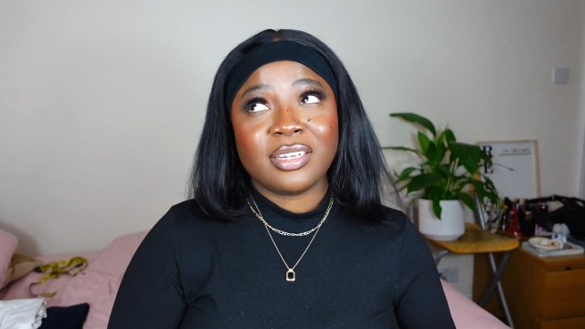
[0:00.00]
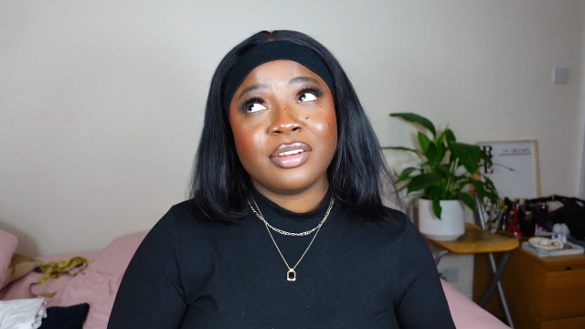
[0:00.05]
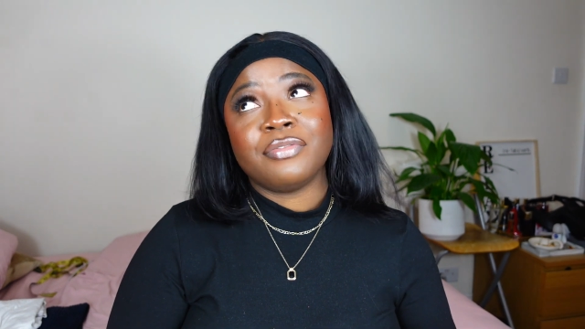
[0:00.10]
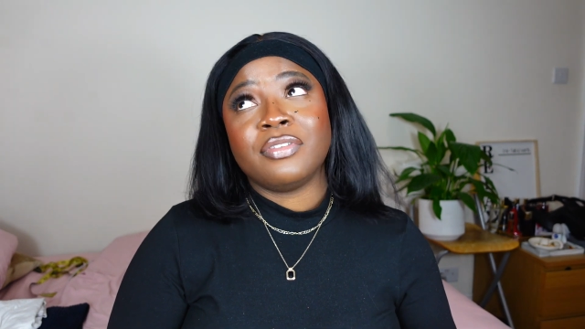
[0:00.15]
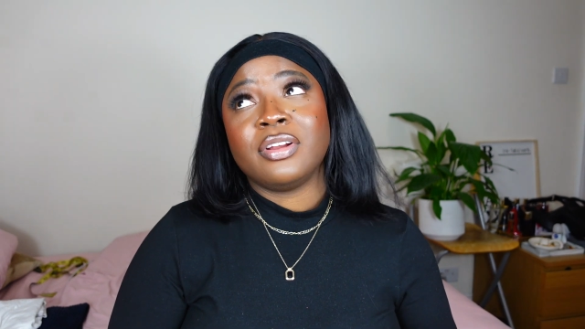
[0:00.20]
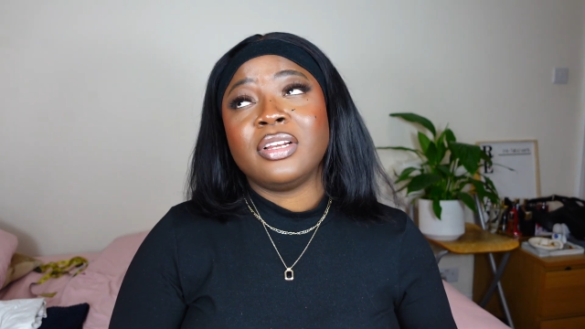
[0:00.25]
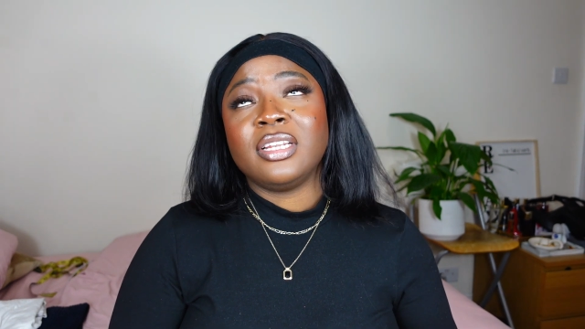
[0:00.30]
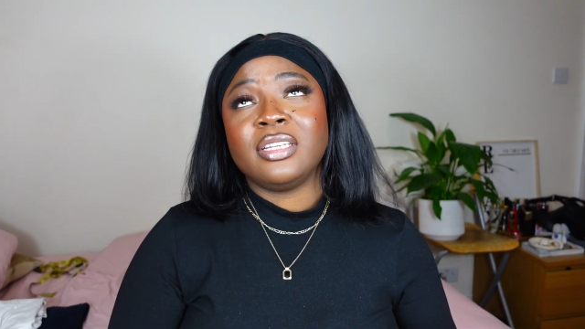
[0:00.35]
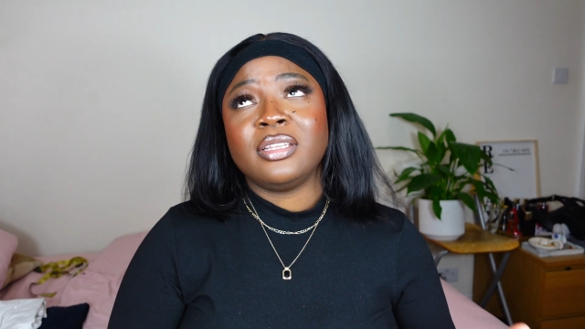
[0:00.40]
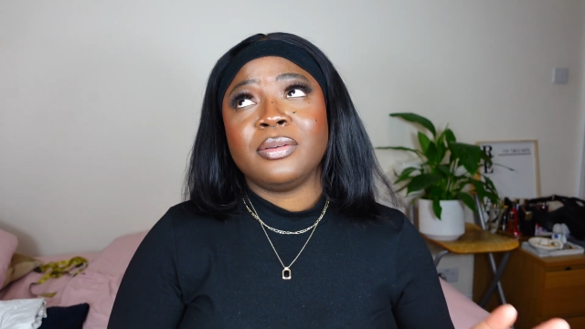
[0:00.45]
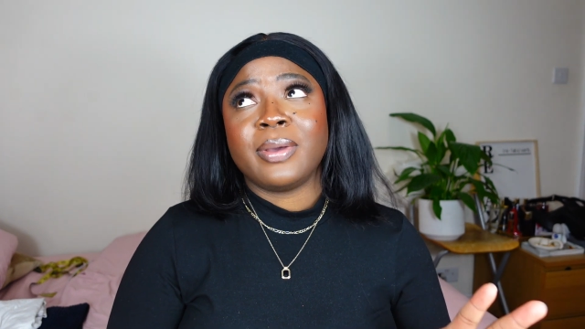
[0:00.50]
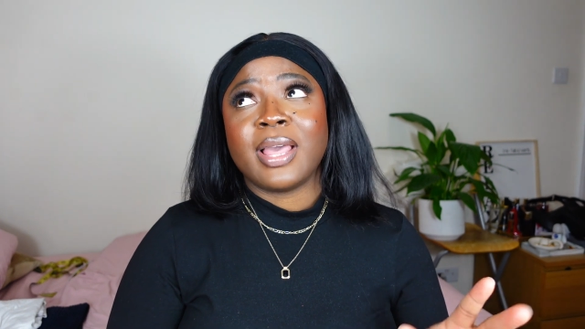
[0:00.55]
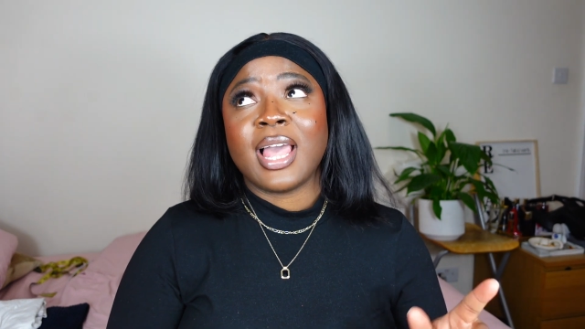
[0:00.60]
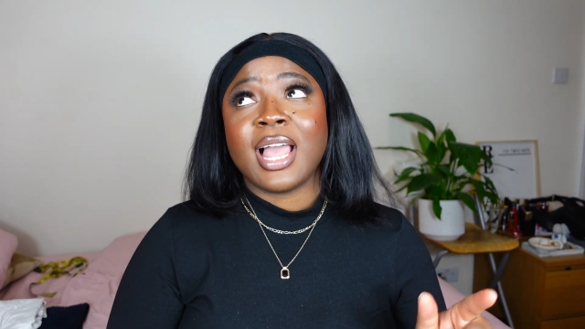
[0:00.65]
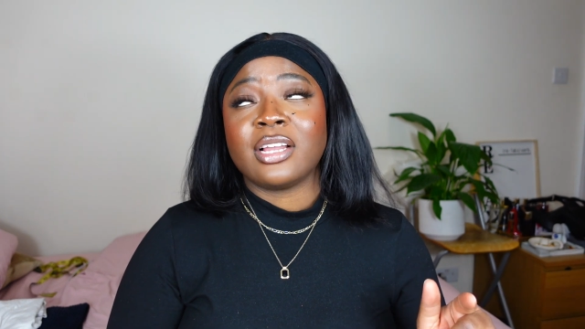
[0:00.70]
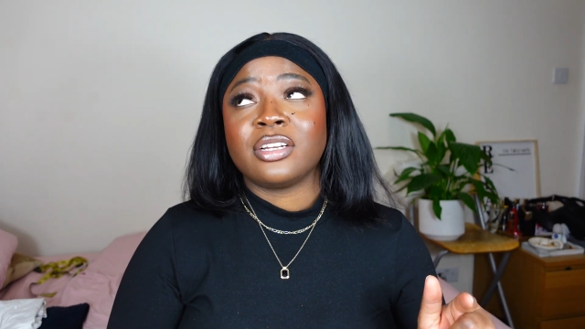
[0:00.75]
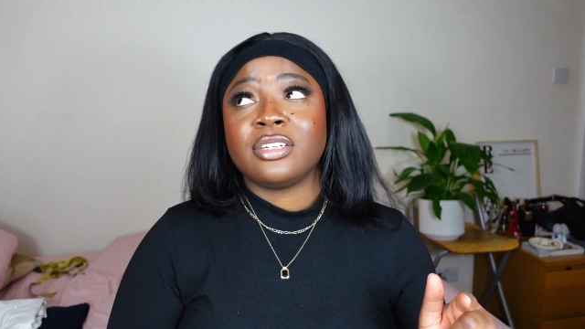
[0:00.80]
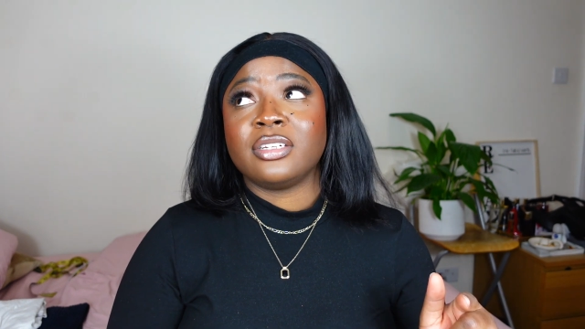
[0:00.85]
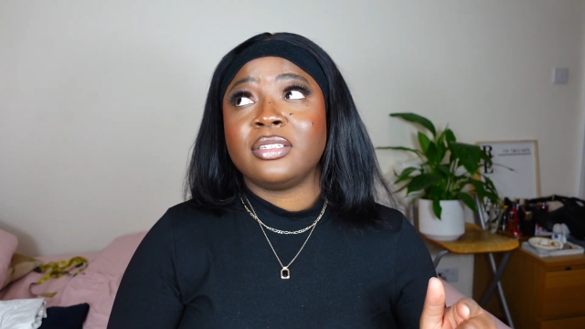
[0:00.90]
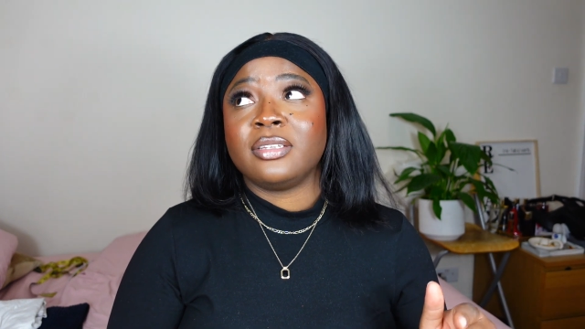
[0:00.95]
differently the way I
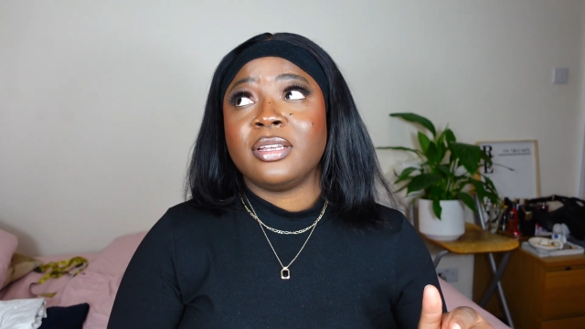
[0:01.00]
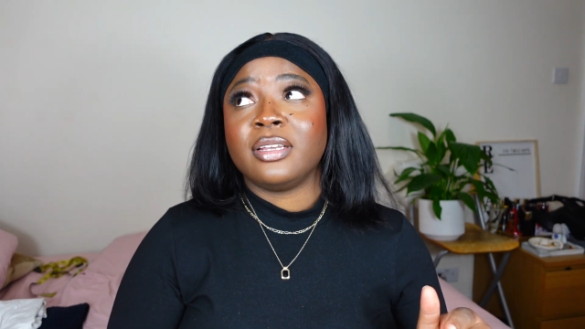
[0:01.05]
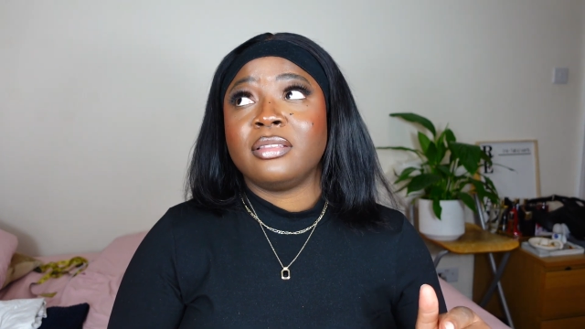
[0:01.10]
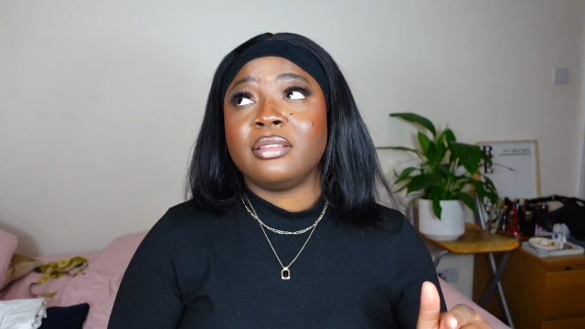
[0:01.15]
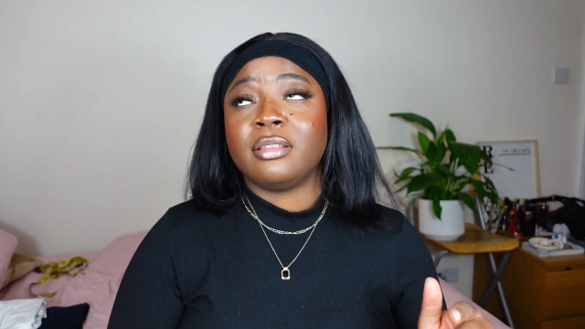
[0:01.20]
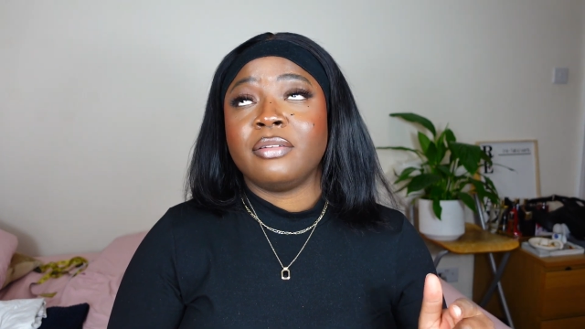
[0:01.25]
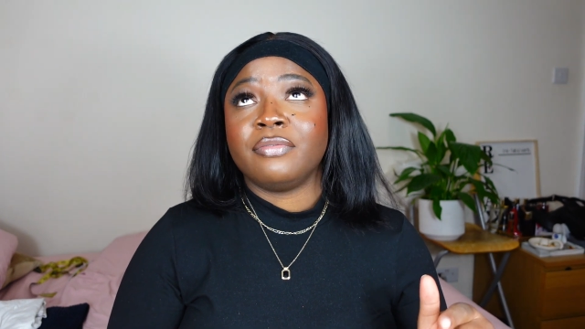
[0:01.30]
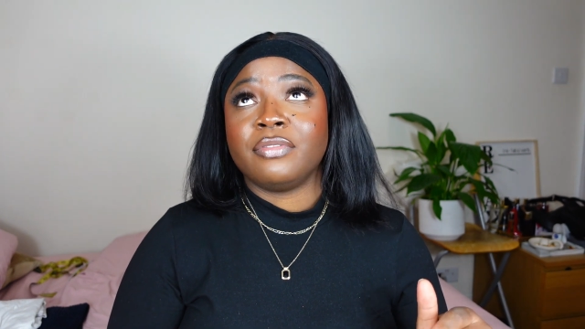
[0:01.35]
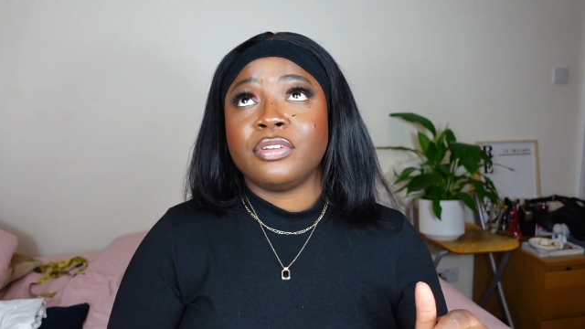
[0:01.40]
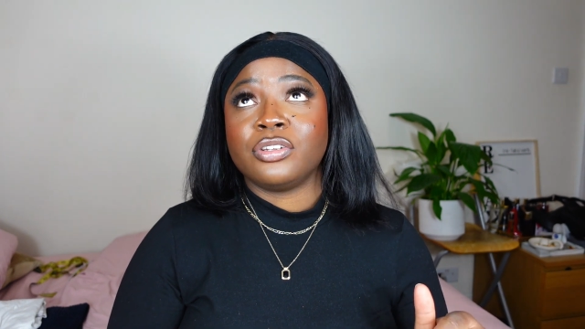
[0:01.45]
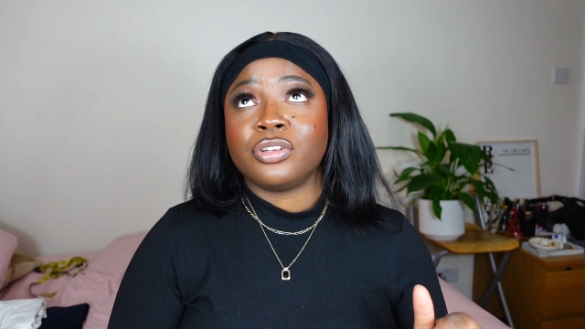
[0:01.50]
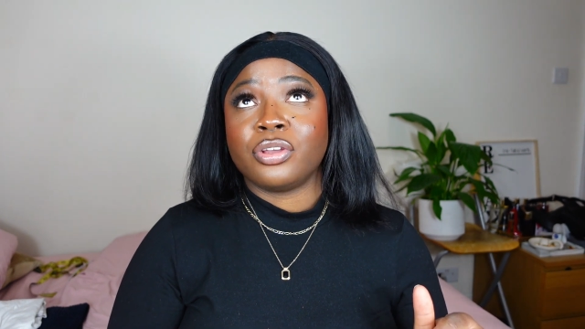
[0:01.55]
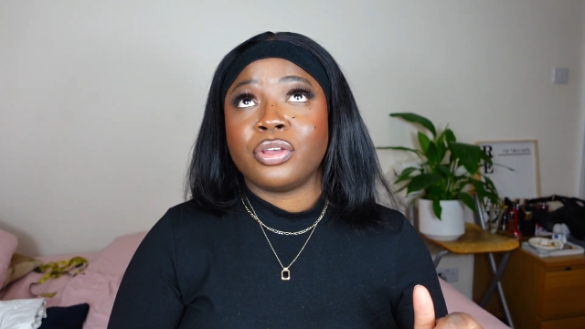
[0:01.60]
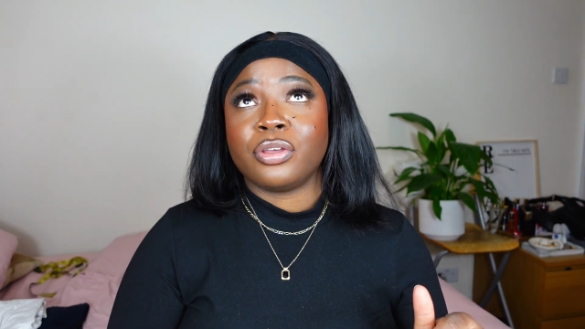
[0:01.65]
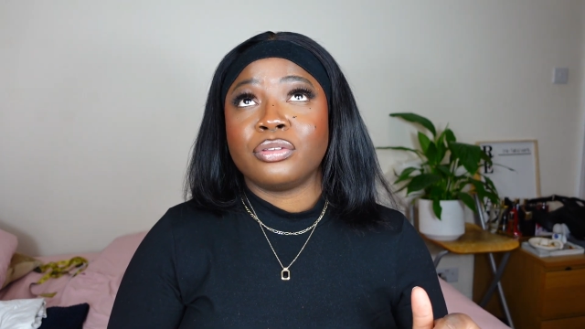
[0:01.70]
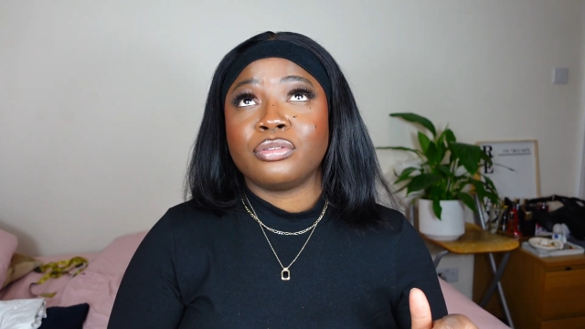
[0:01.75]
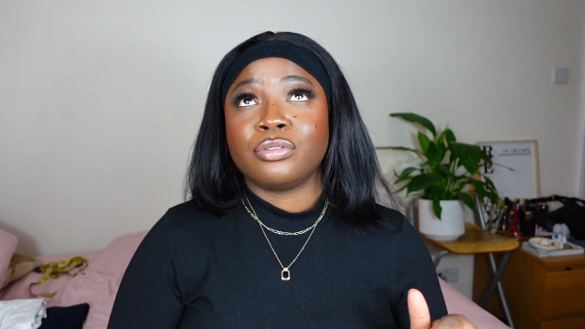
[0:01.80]
actually did the video.